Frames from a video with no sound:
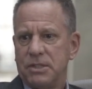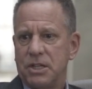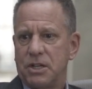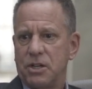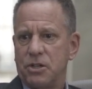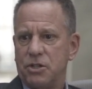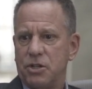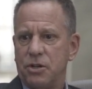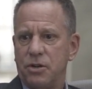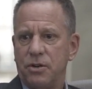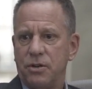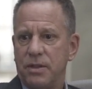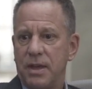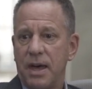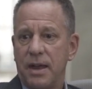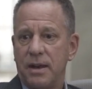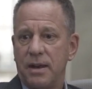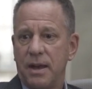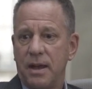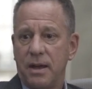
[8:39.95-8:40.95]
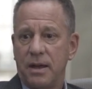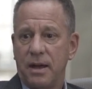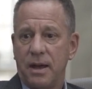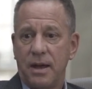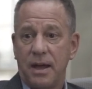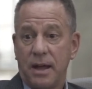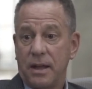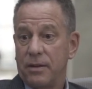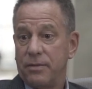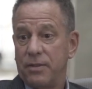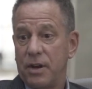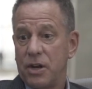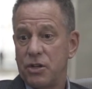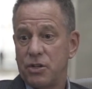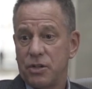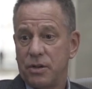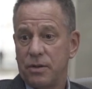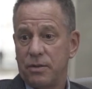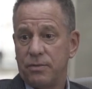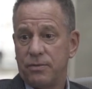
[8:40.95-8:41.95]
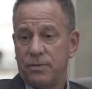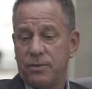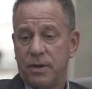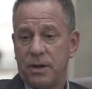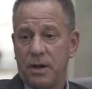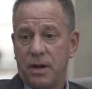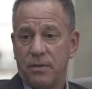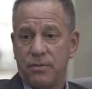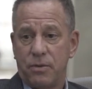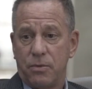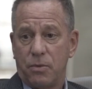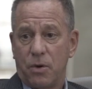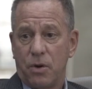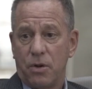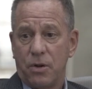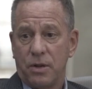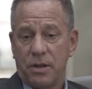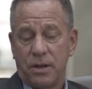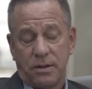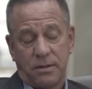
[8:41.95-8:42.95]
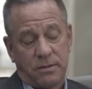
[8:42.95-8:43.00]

continue that elevation of the role,